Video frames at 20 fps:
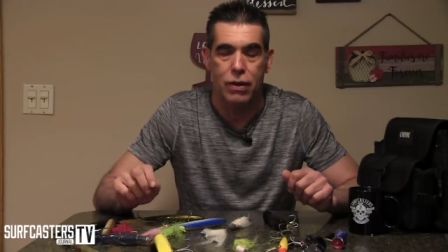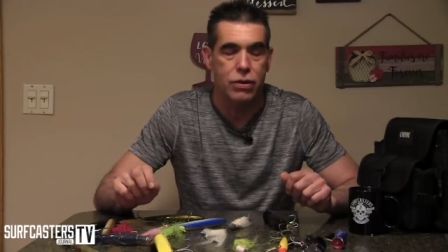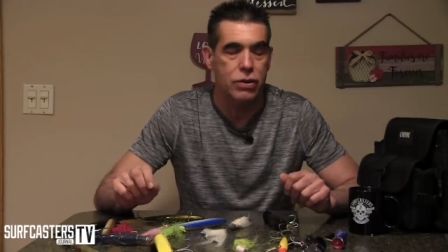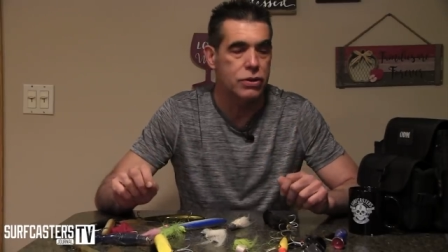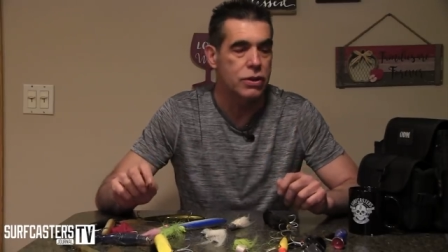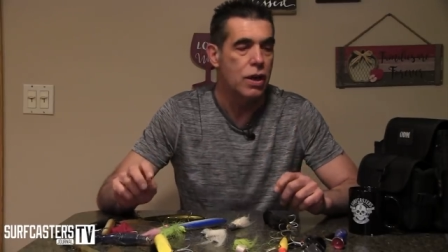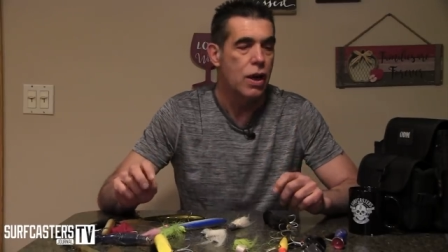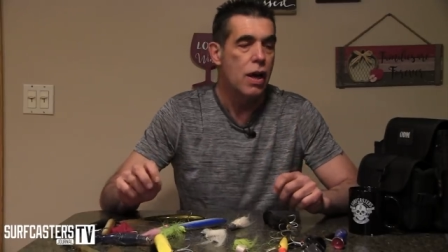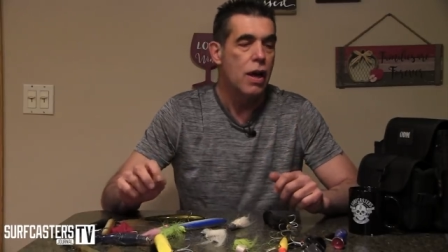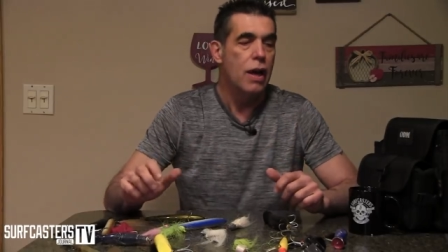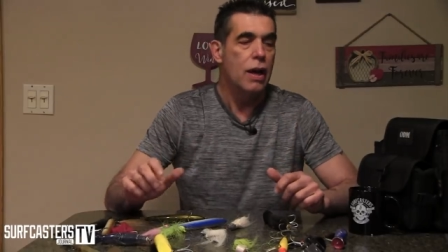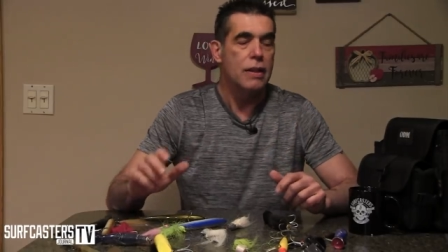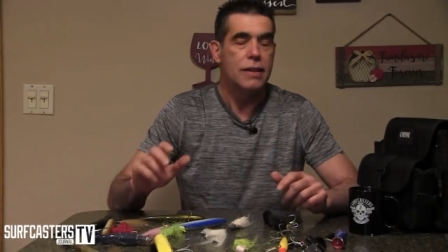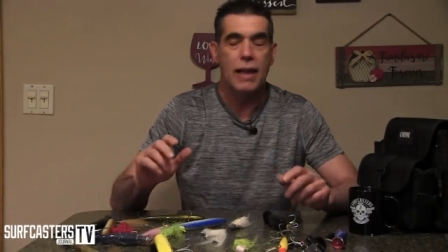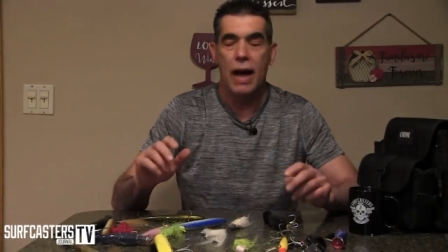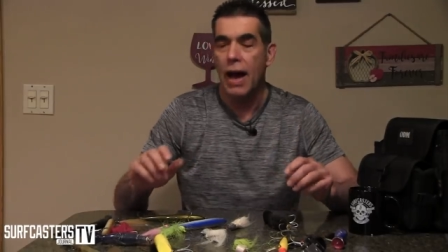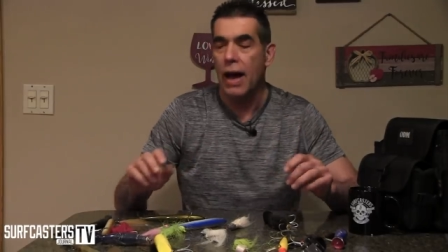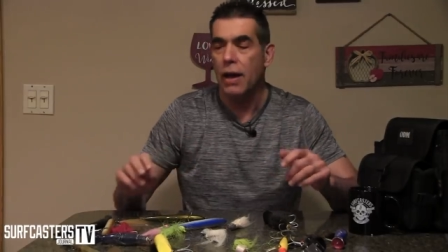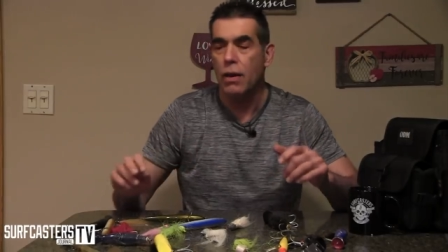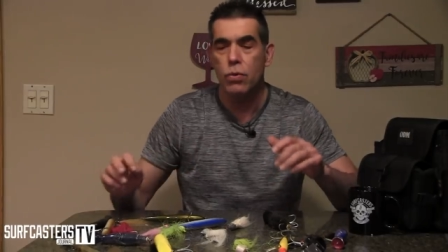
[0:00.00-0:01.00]
Because
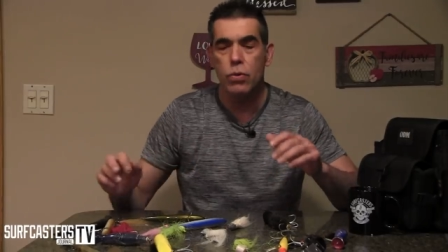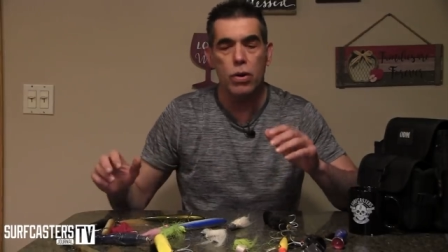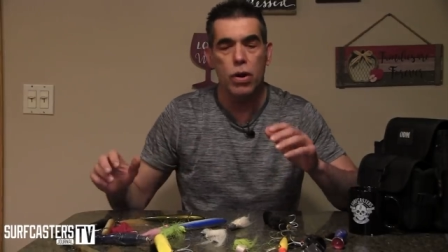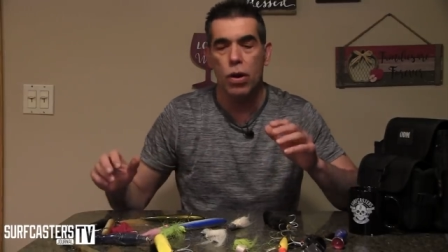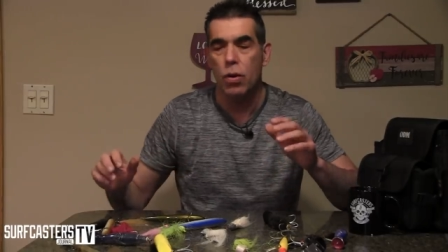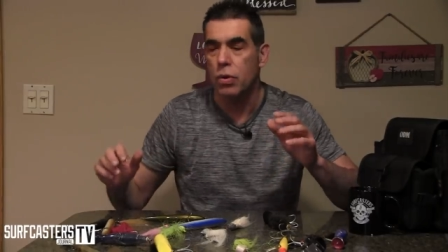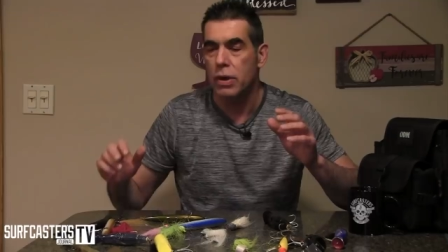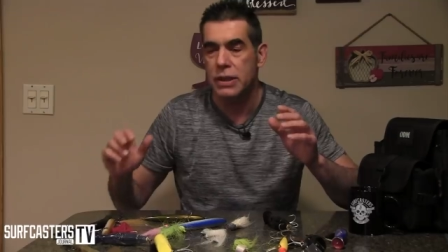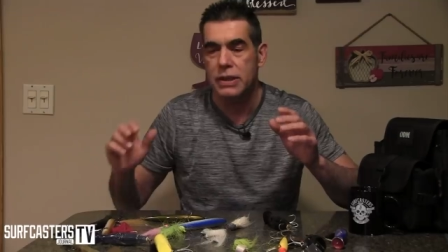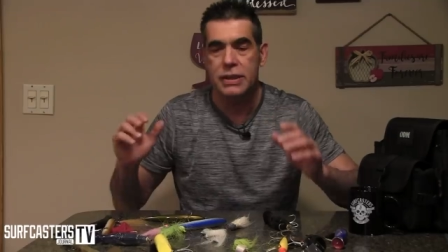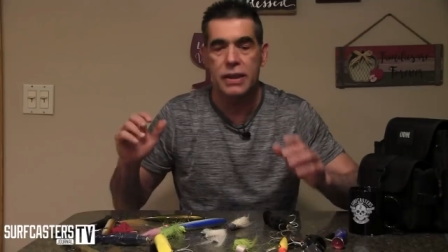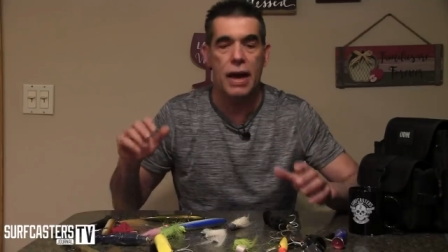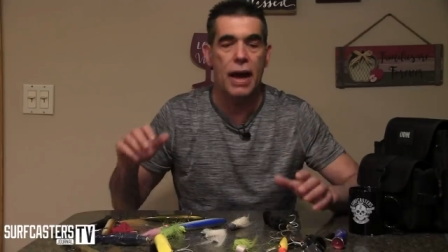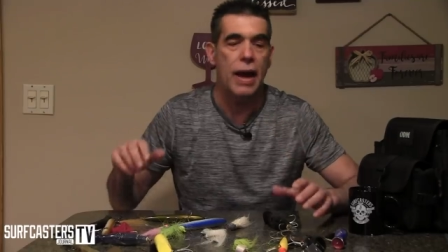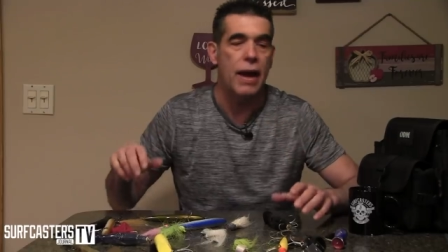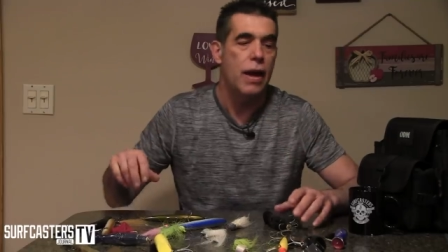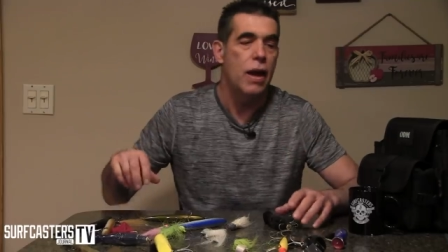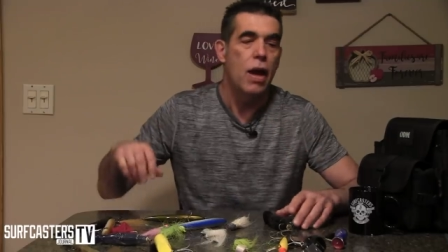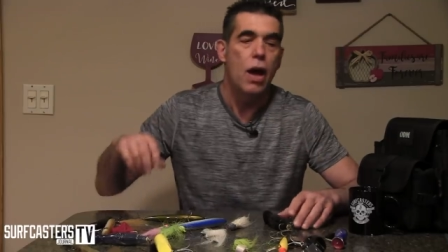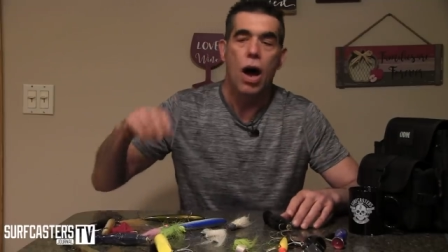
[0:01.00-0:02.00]
Donnie would always
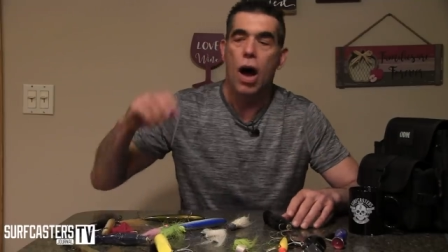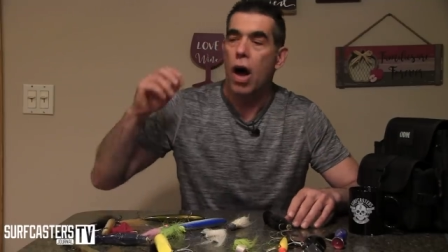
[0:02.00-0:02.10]
say,